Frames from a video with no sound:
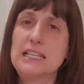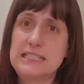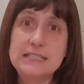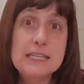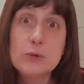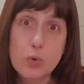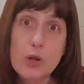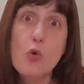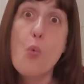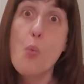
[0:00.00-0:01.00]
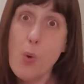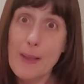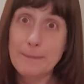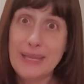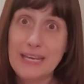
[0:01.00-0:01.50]
secret
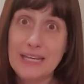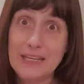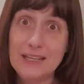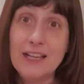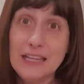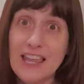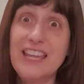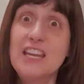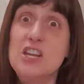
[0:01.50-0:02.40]
weapon. Like,